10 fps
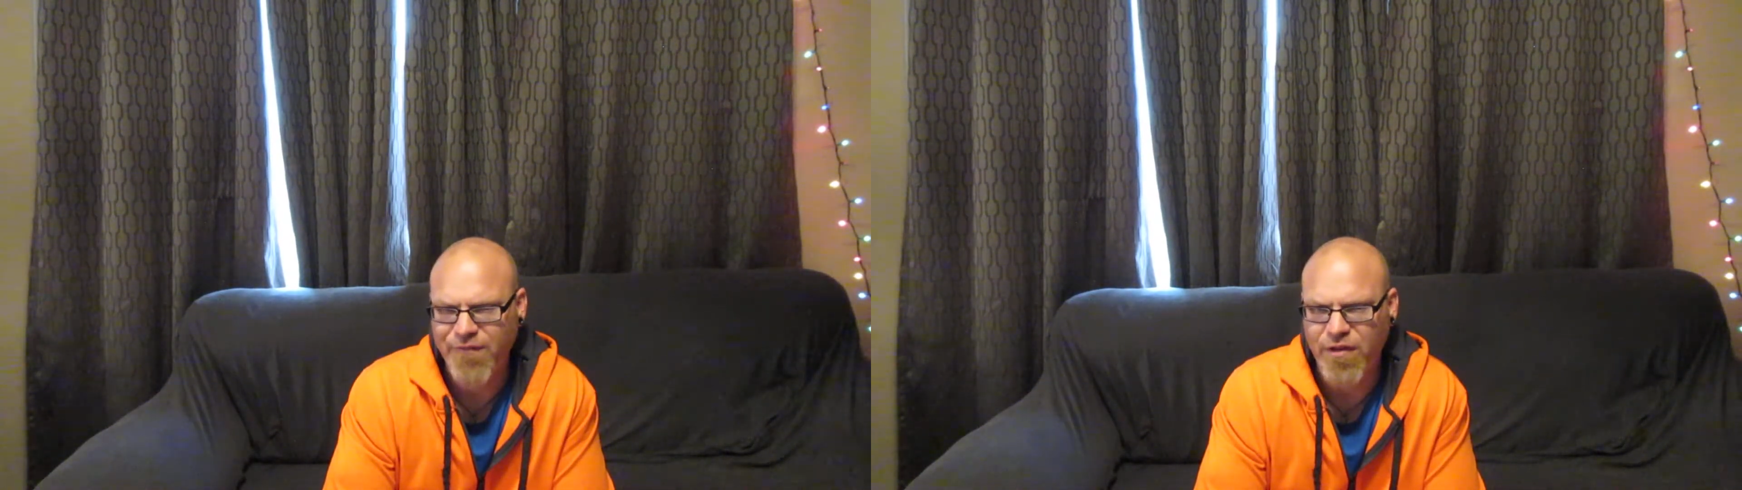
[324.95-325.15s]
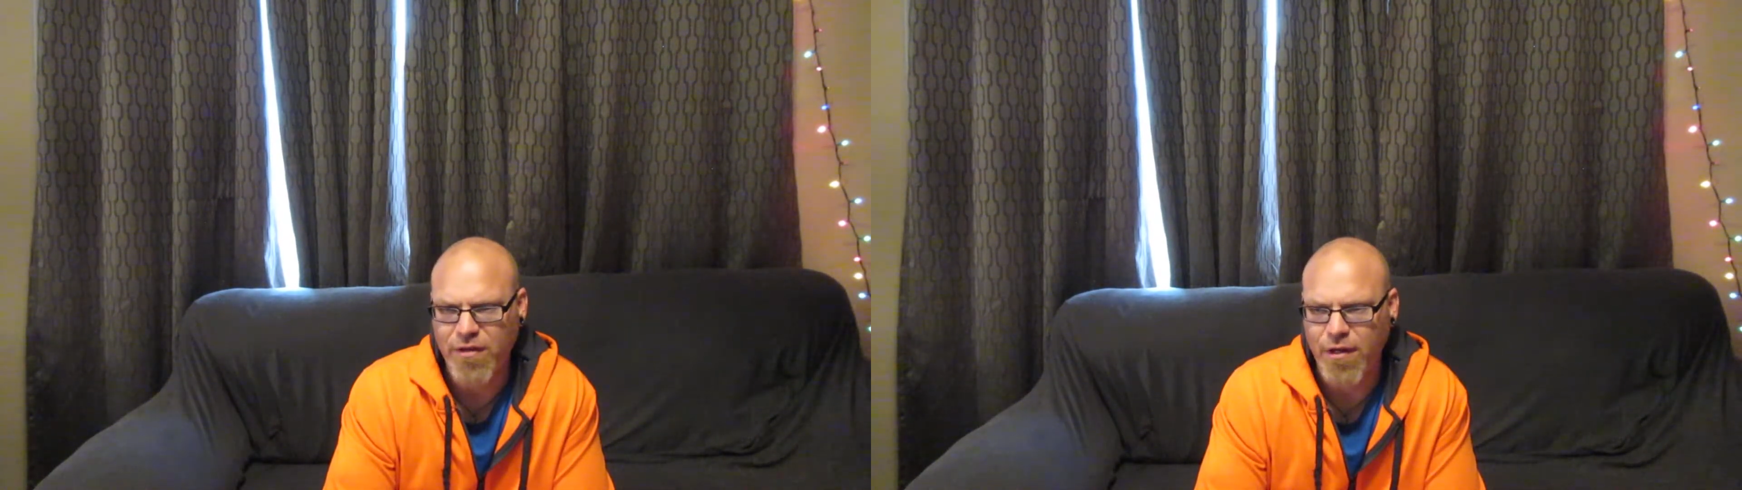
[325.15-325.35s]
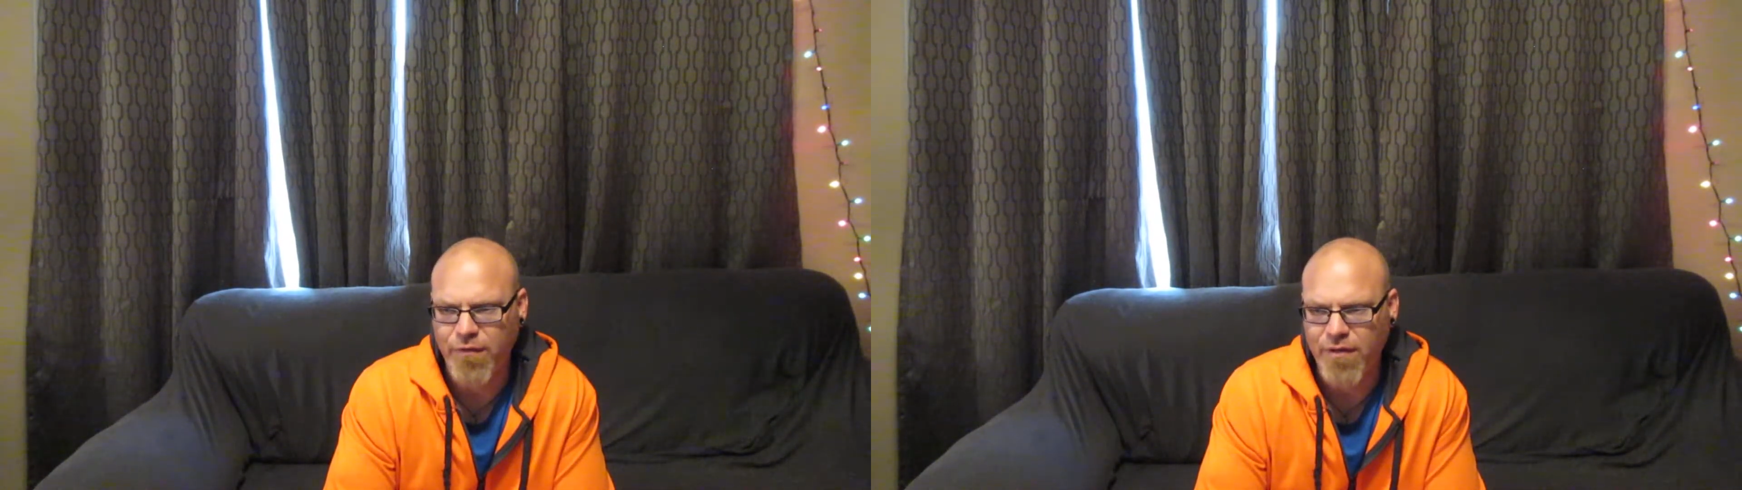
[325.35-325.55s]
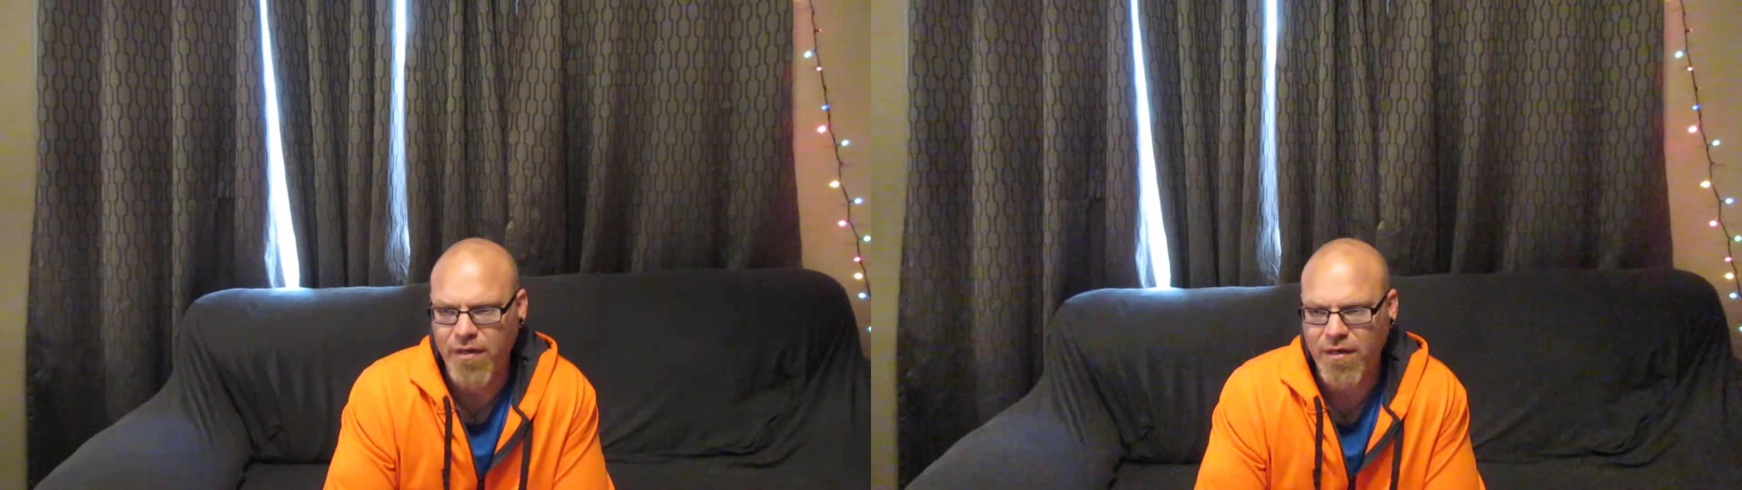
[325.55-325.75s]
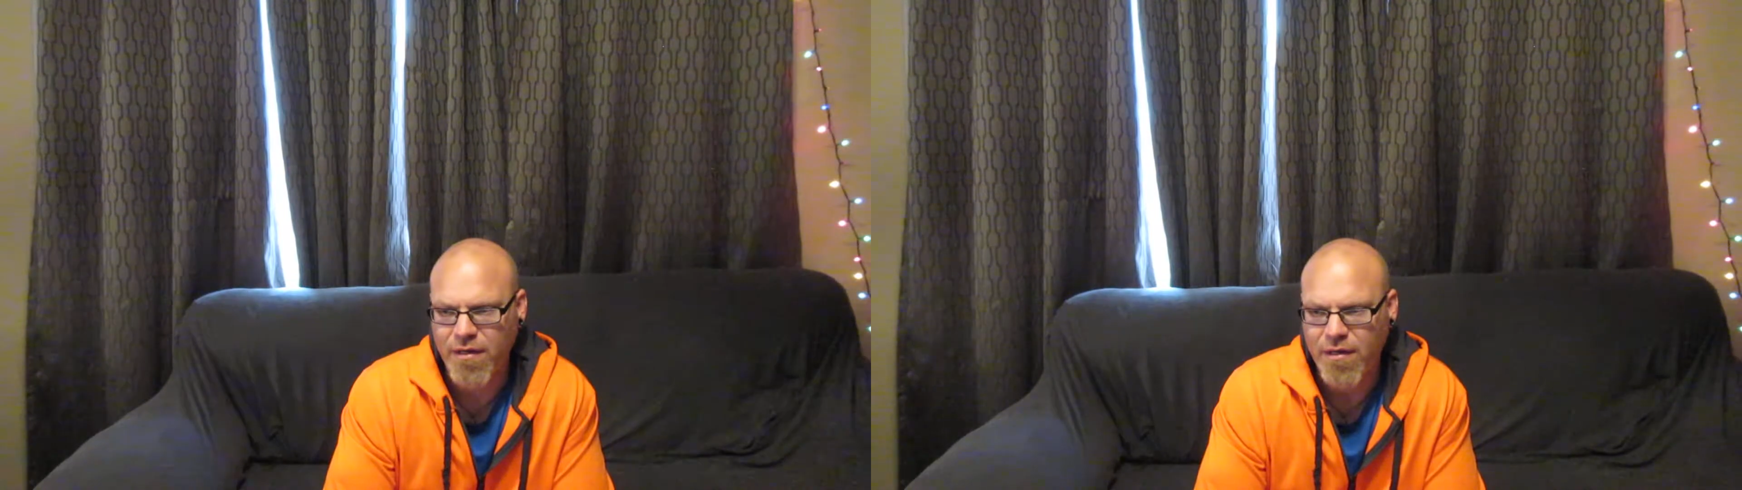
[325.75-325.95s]

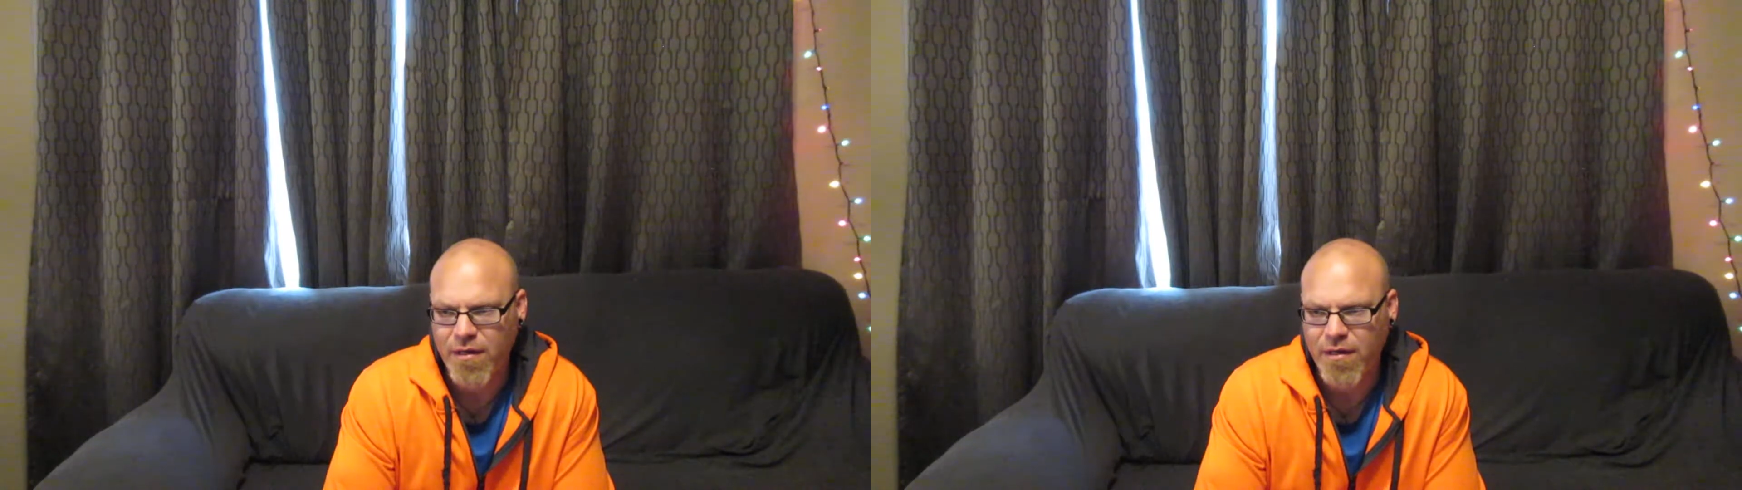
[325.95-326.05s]
Philadelphia